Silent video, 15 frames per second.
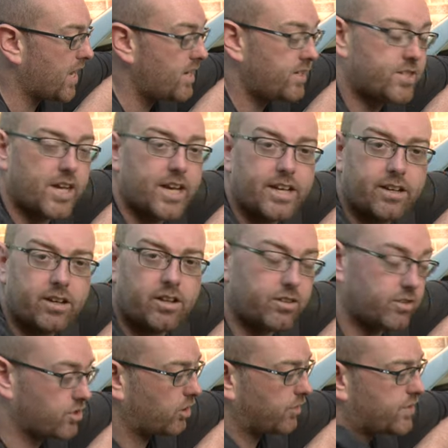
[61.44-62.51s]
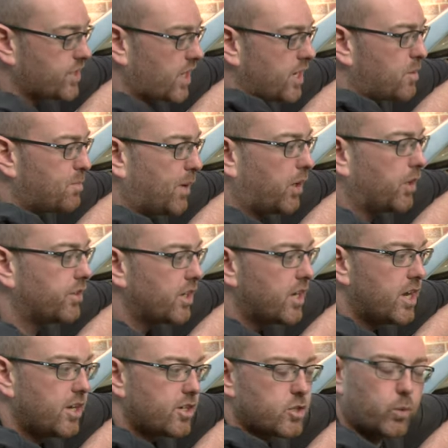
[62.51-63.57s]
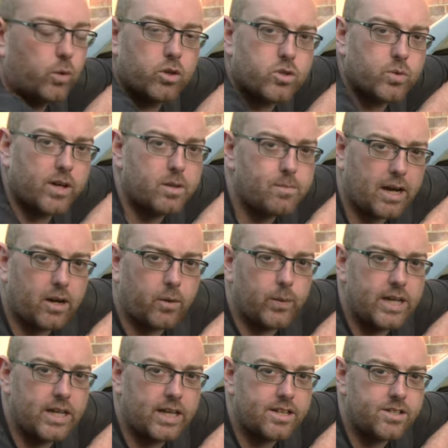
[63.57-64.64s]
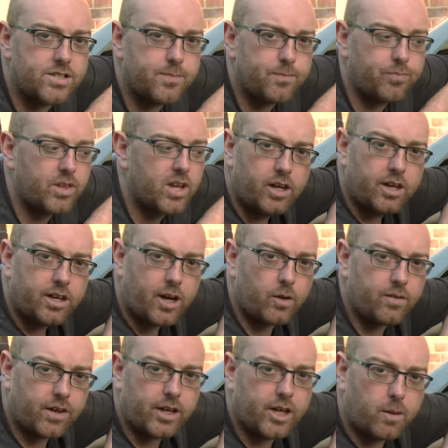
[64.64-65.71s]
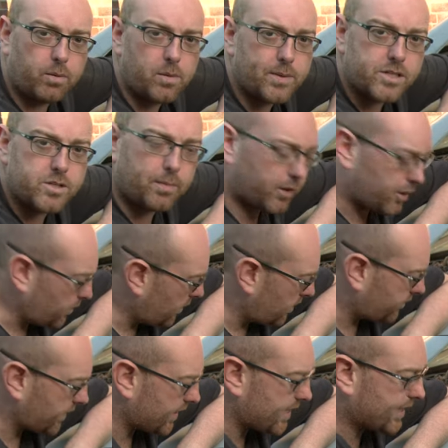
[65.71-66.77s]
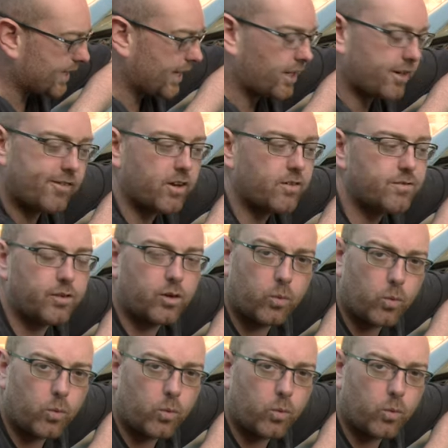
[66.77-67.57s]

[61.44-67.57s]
intake and the sort of side pod towards where the back wheel is. Now, we've had a couple of bits of bodywork for here kicking around for a